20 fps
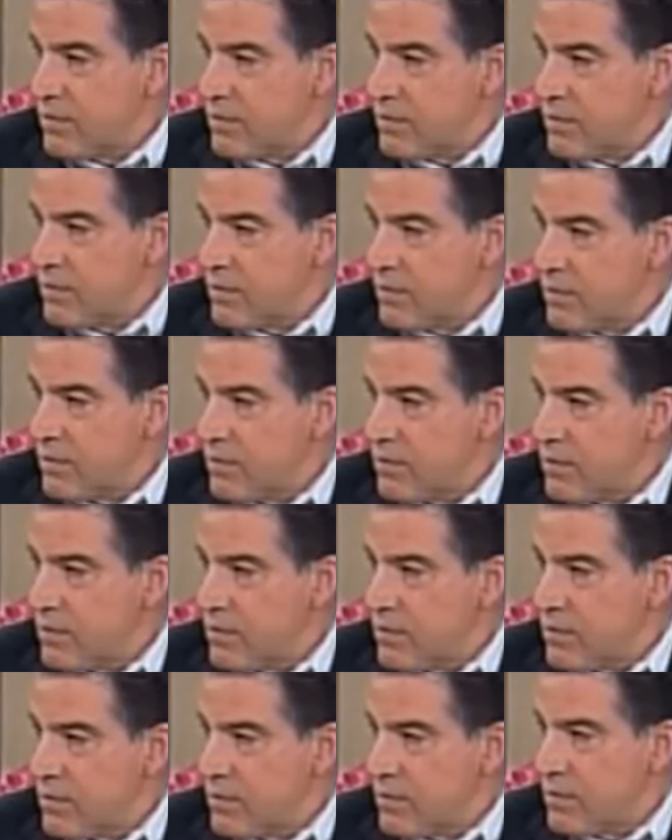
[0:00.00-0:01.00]

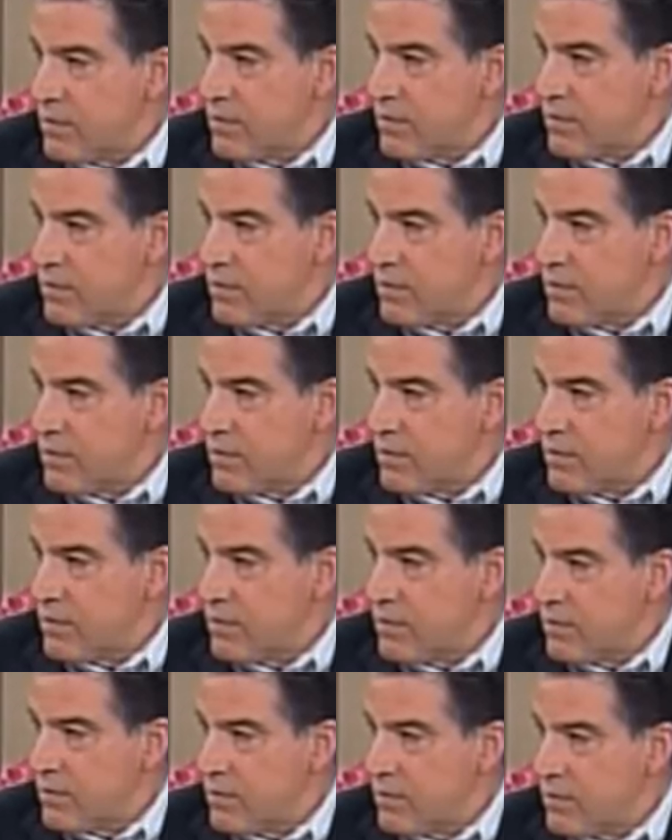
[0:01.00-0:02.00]

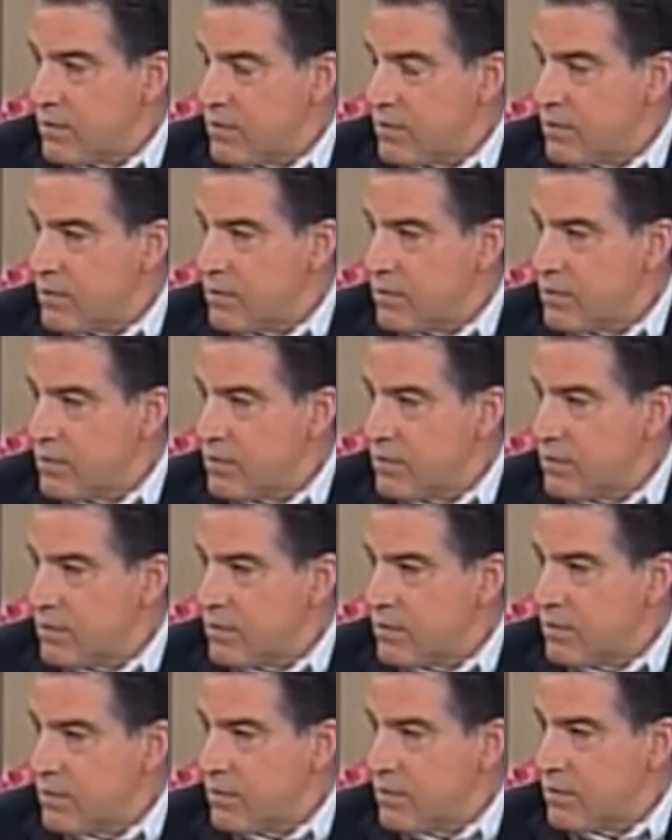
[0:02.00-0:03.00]

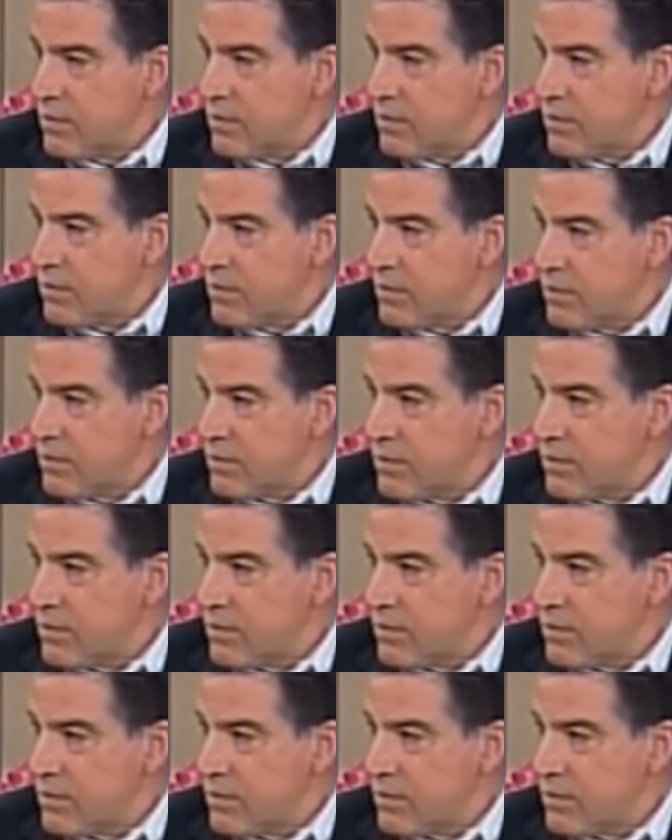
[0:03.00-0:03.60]
(silent)